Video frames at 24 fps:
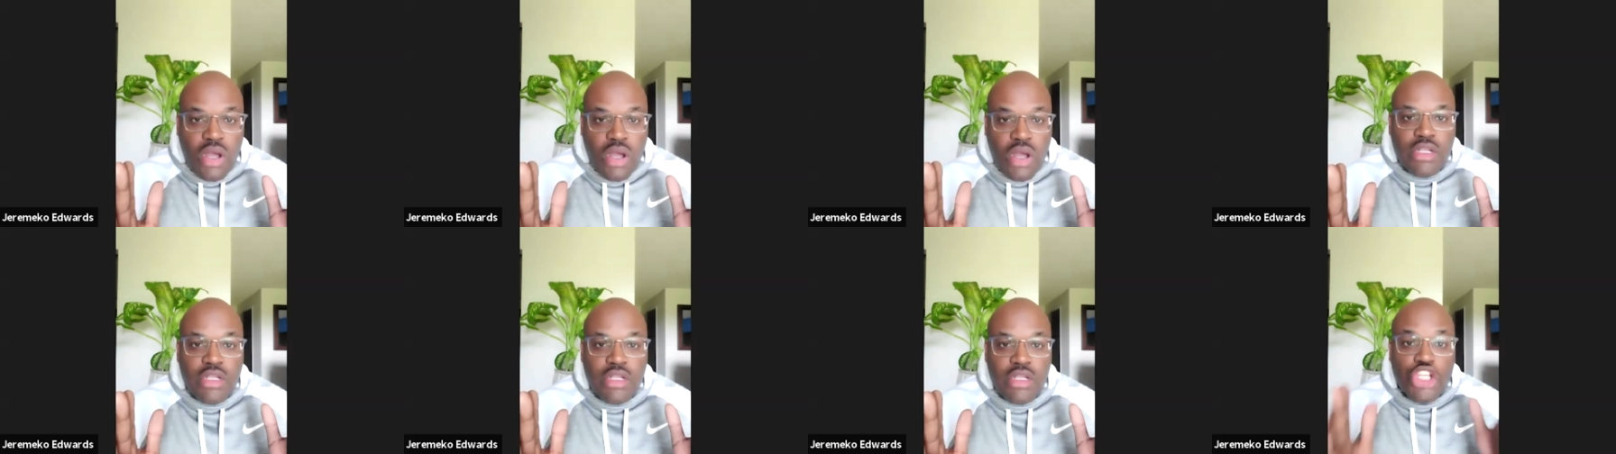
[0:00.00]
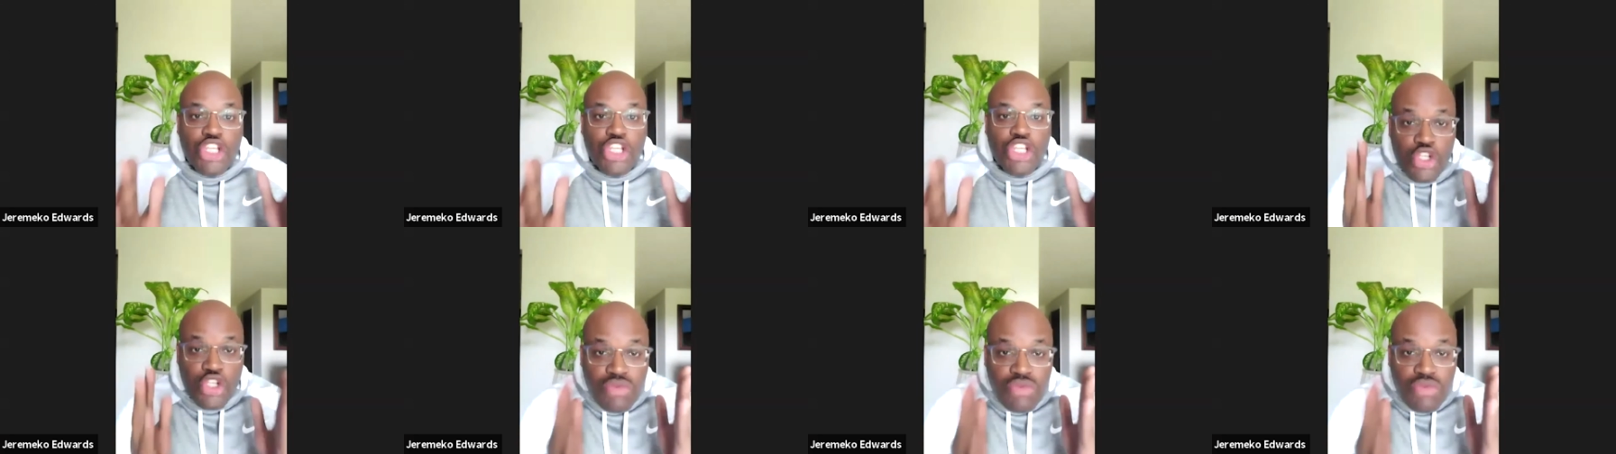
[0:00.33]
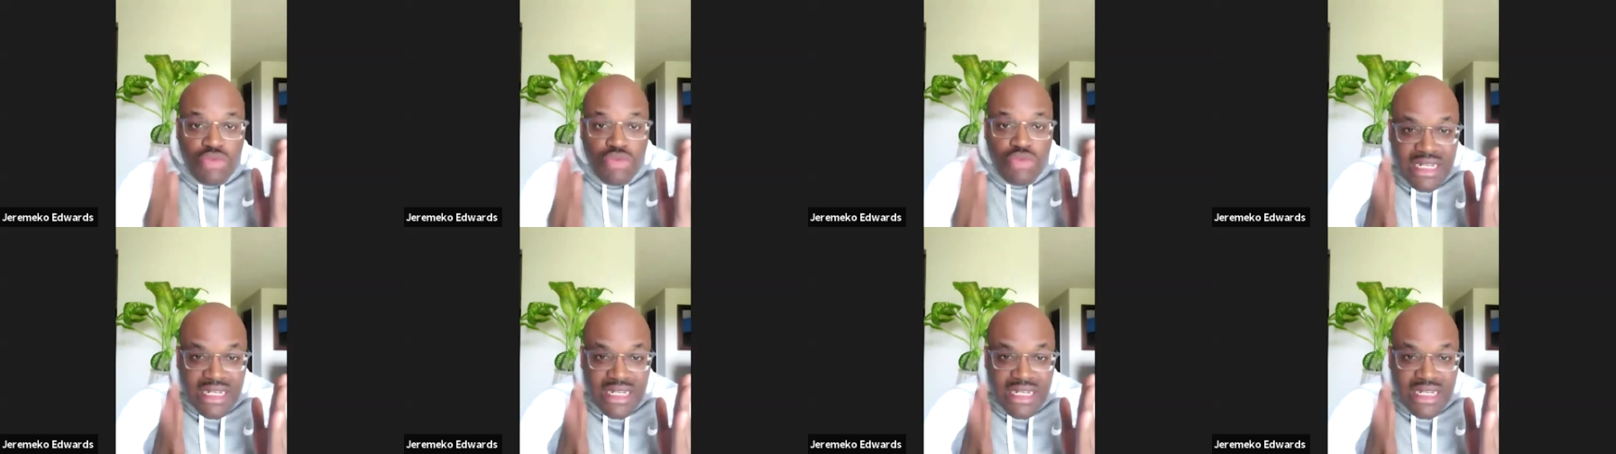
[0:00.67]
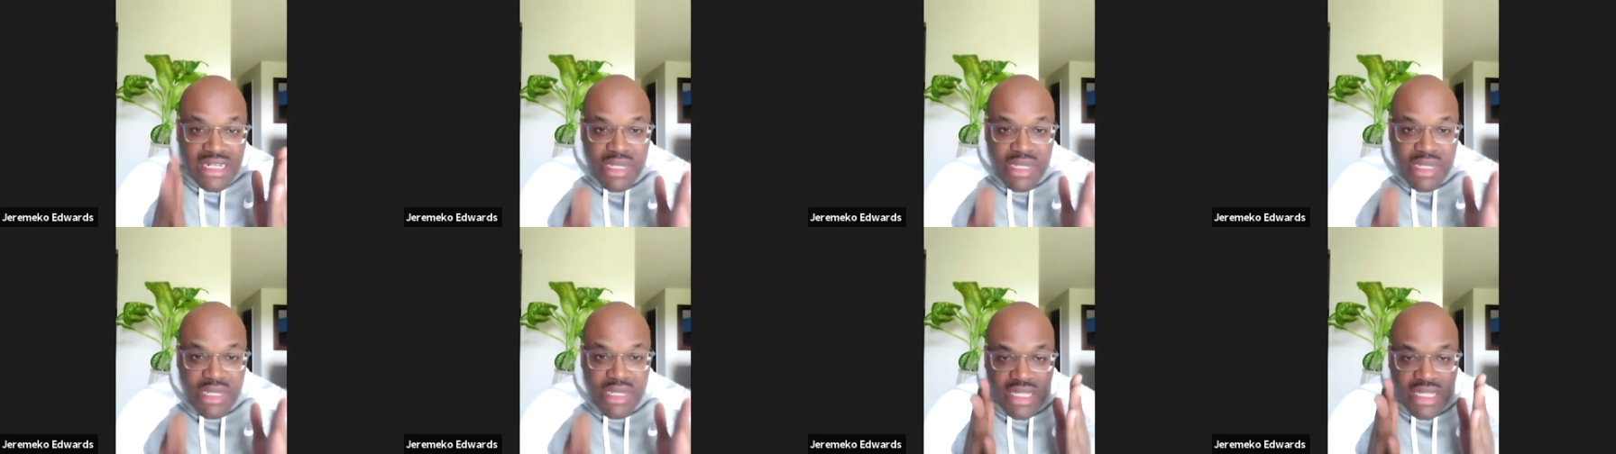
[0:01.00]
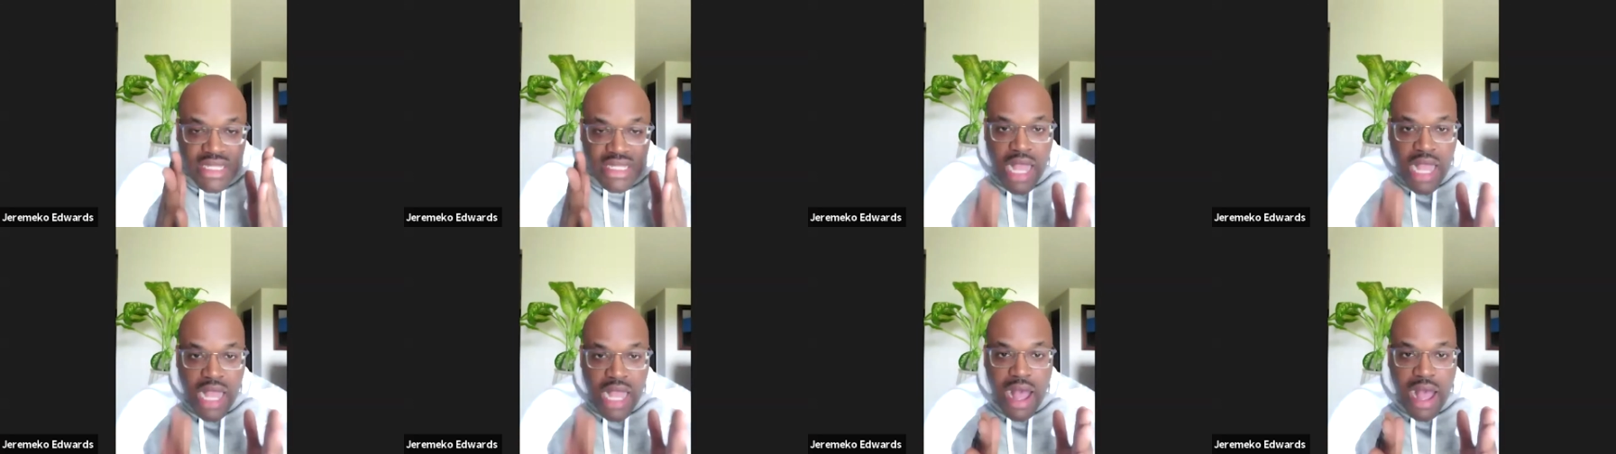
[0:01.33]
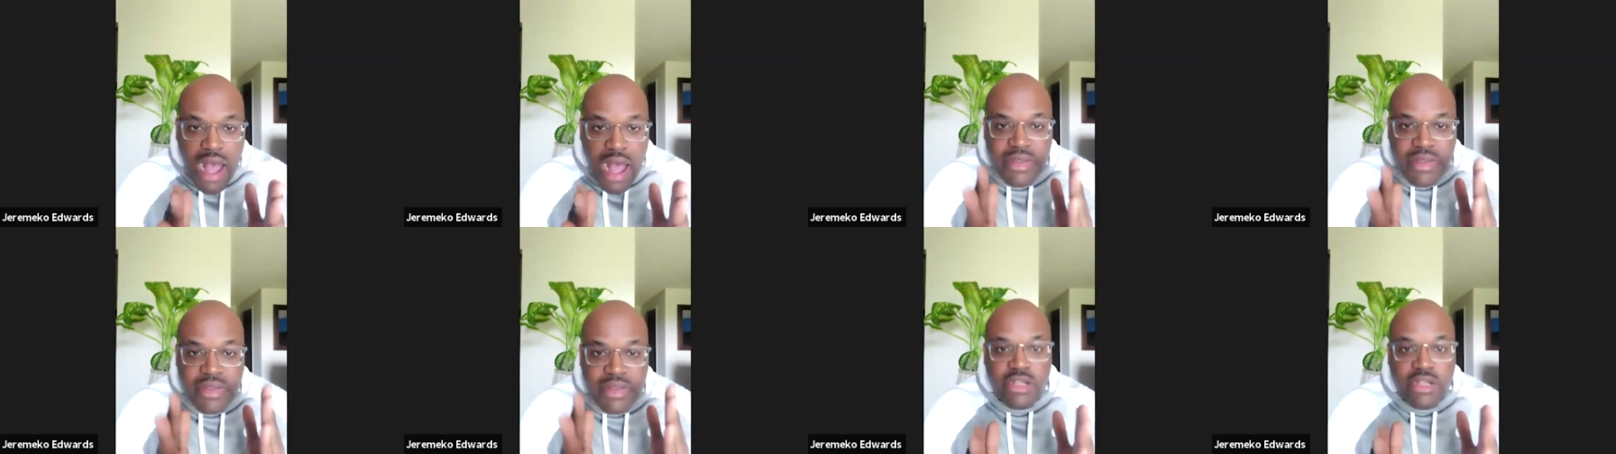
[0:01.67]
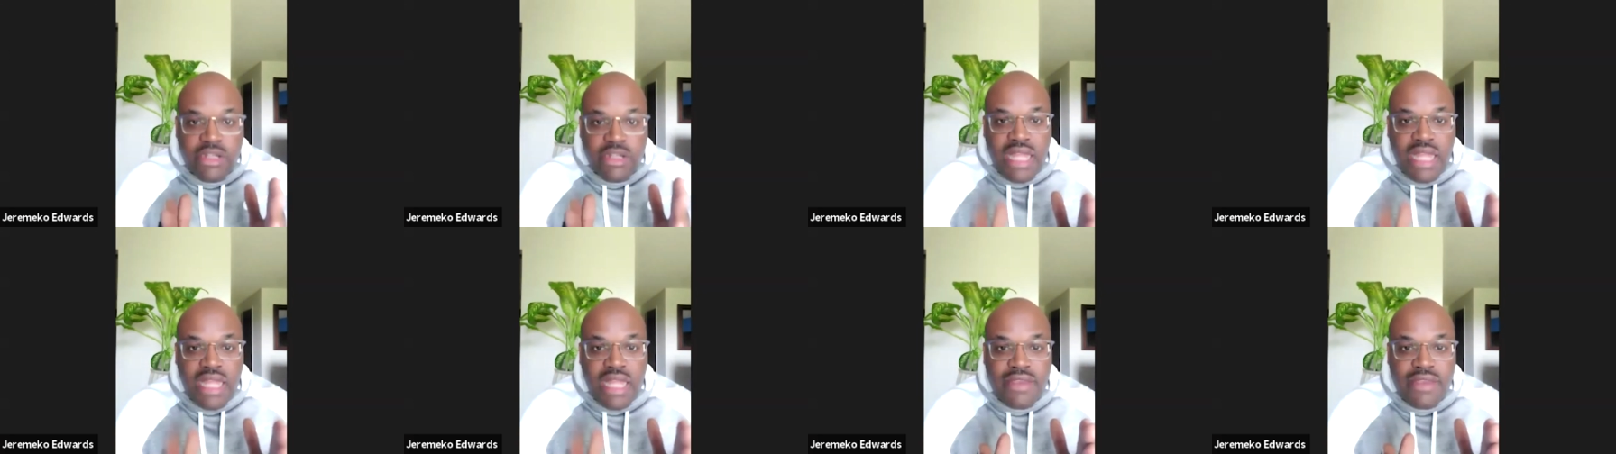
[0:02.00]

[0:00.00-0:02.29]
you need to be the calm in their life.